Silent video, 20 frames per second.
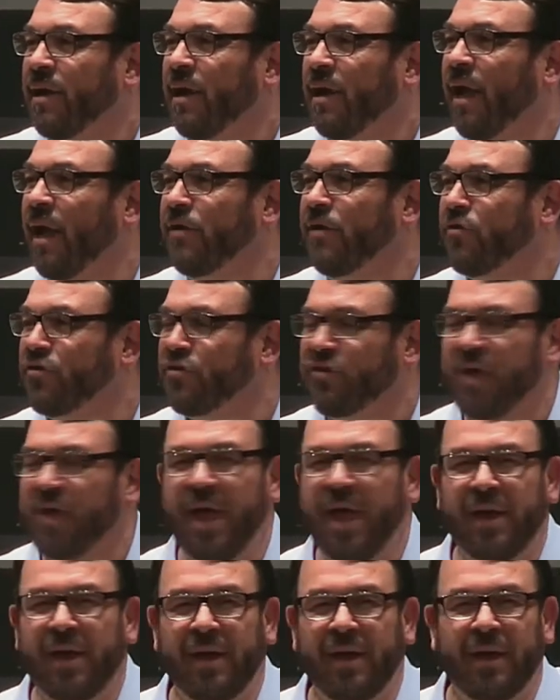
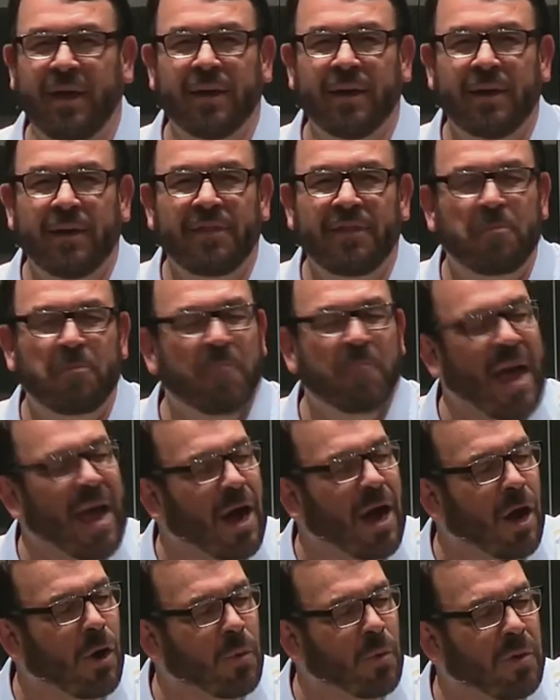Understanding the
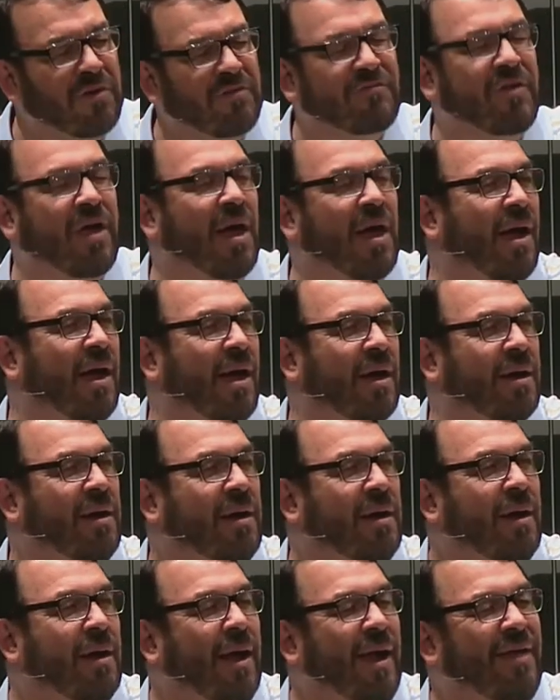power of God
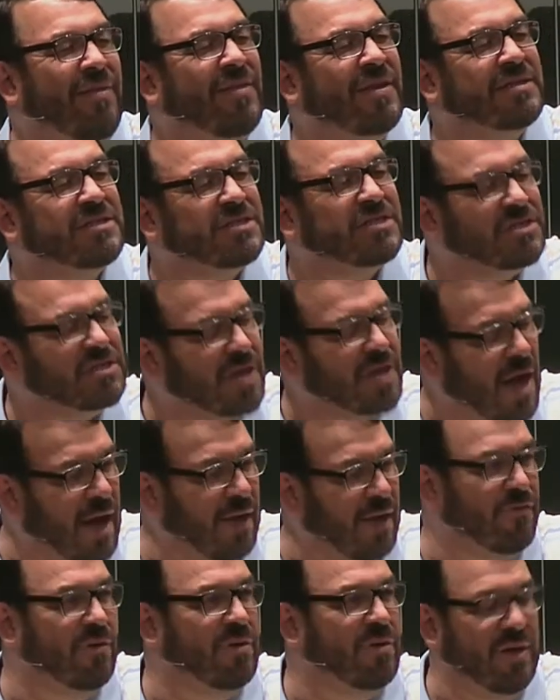and the
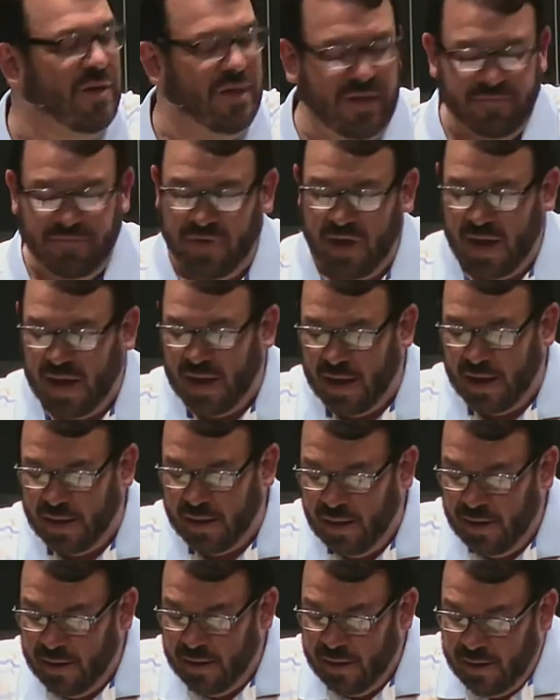sovereignty of God
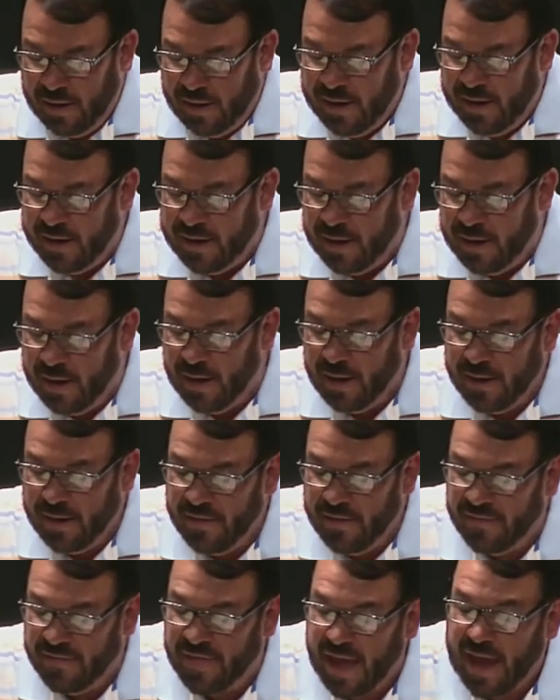in
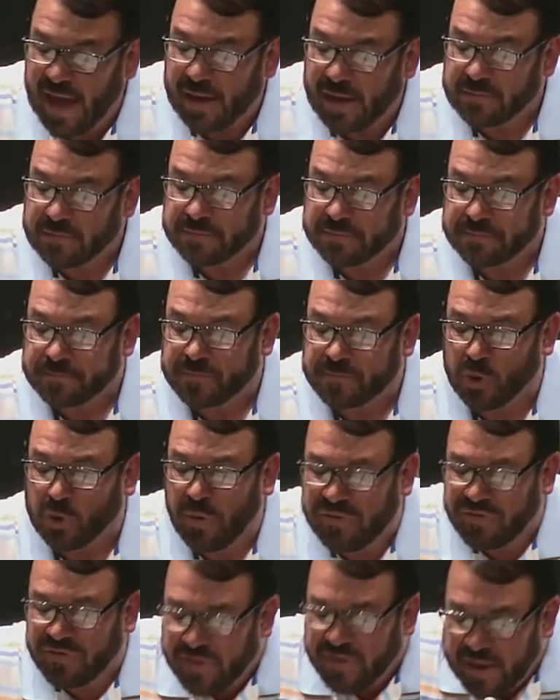that. So
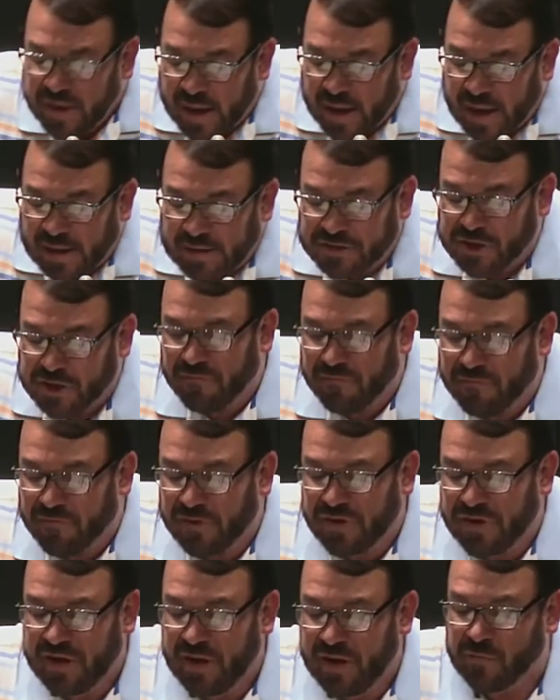we see God's
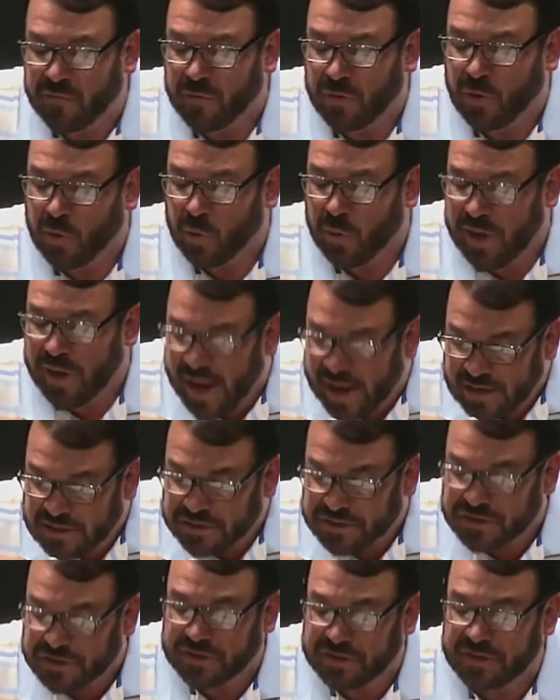sovereignty over
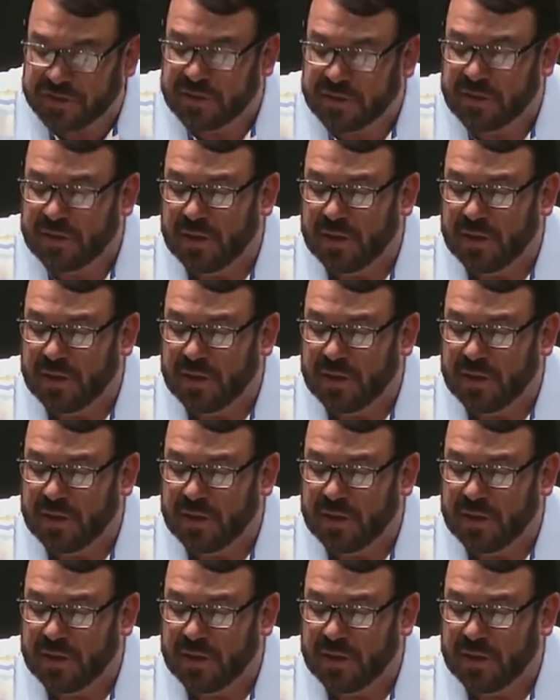creation.